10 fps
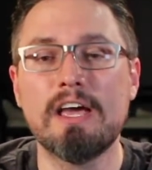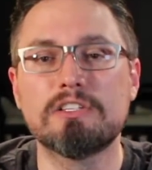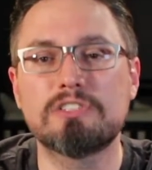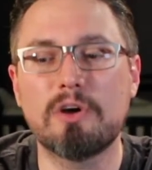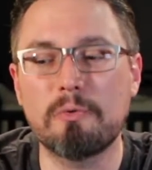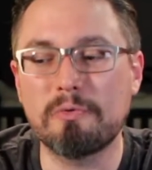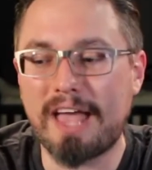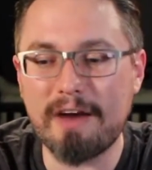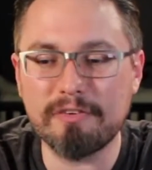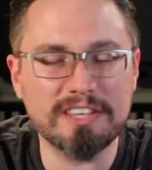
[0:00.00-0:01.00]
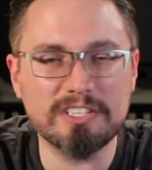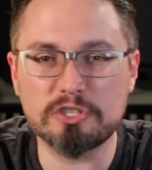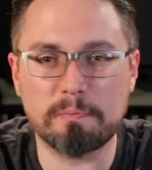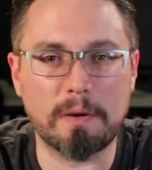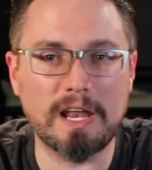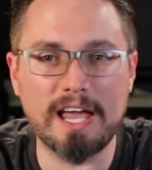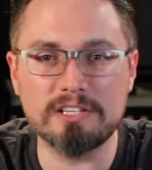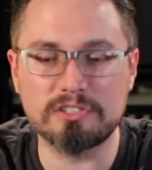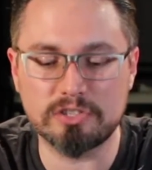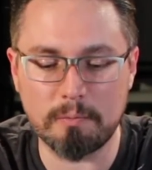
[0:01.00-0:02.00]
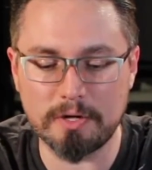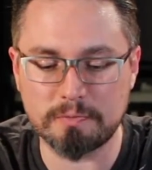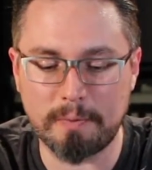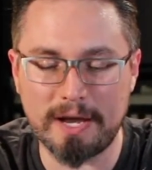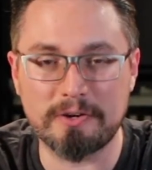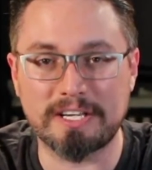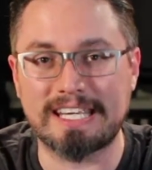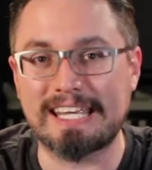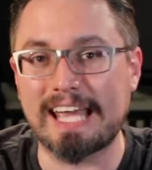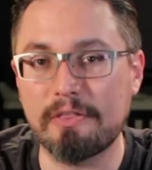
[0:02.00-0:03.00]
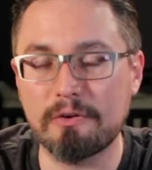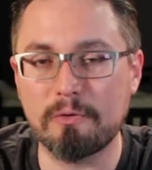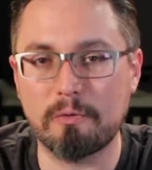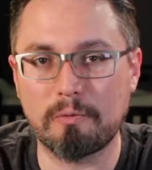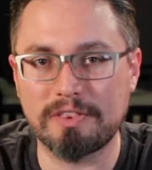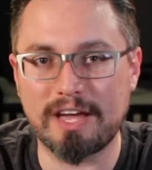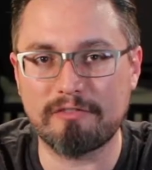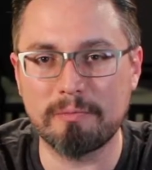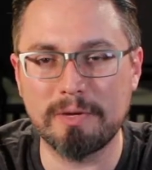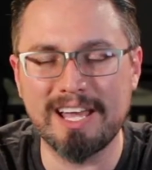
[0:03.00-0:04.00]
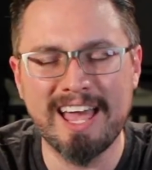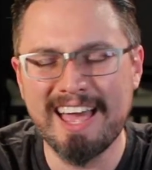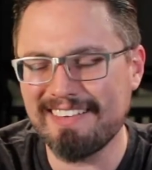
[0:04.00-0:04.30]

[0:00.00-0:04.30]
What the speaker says: So everything just plays so much better together with that for me.